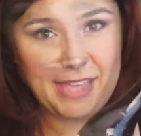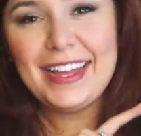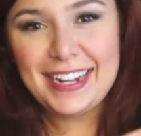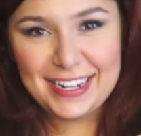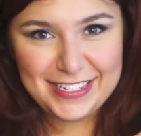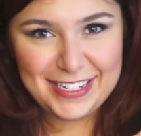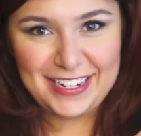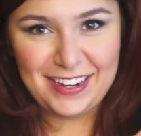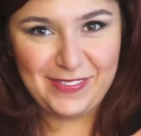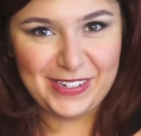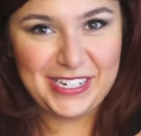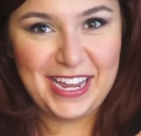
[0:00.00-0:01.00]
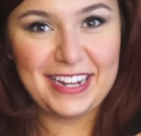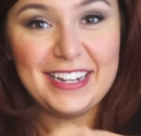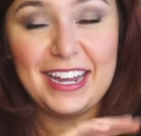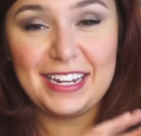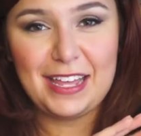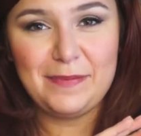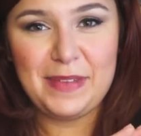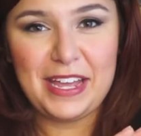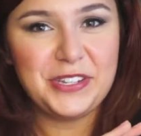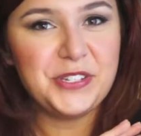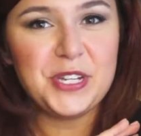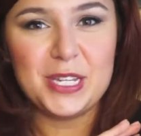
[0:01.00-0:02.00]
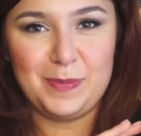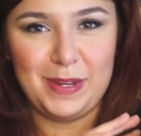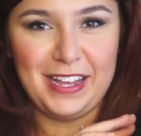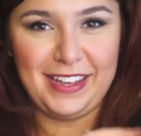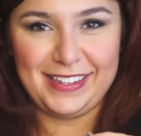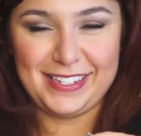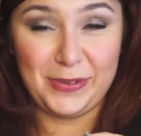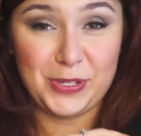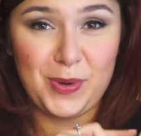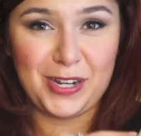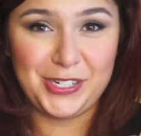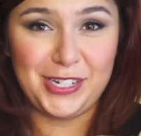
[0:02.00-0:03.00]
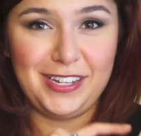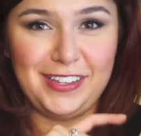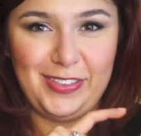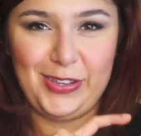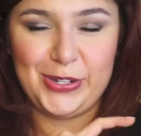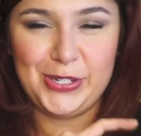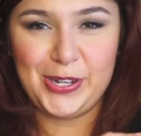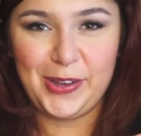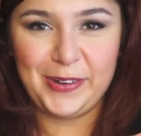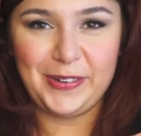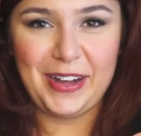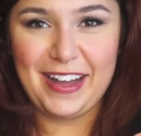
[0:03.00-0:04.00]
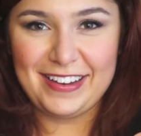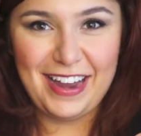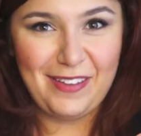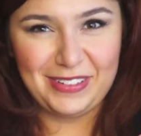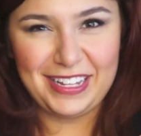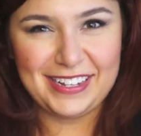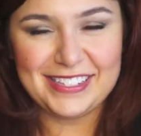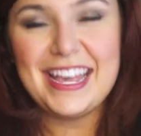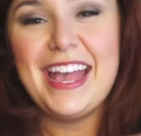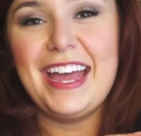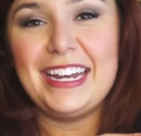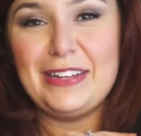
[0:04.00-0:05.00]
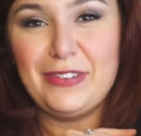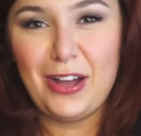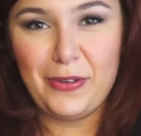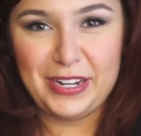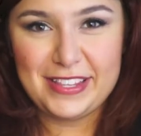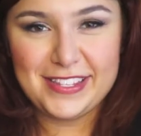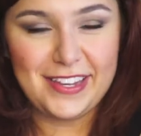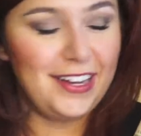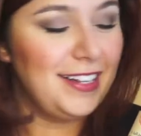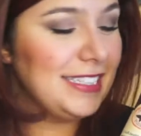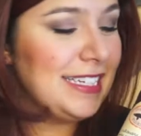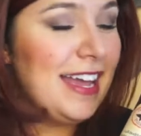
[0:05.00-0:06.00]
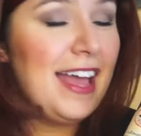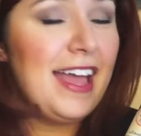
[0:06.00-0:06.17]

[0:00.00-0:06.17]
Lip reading: I got into Dogfish Head, gotta admit, just because I was watching their show on Netflix, and I forgot what it's called,